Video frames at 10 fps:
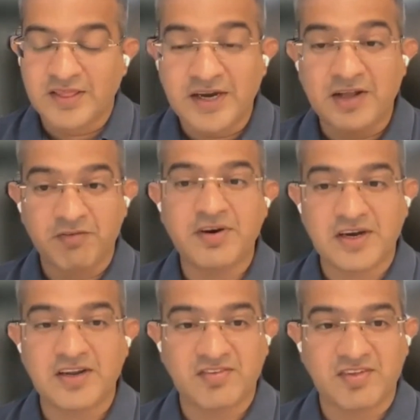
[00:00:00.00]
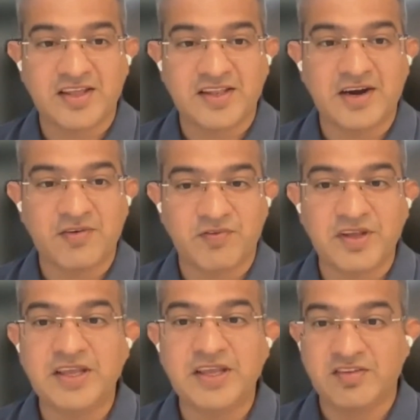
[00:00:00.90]
they definitely say that
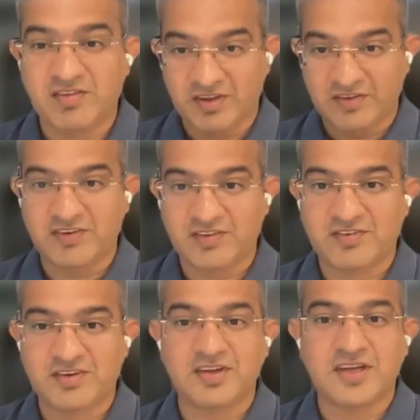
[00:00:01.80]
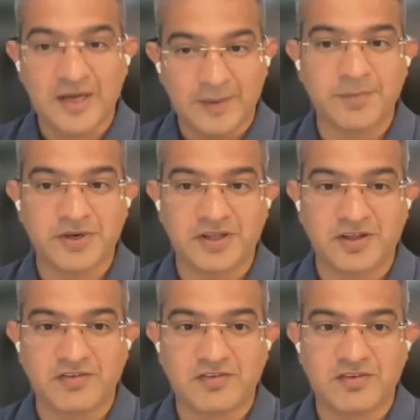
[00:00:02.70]
we suggest
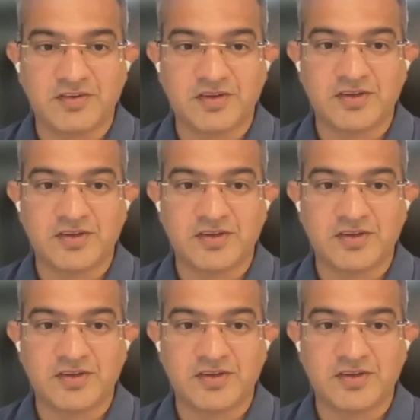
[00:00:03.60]
companies,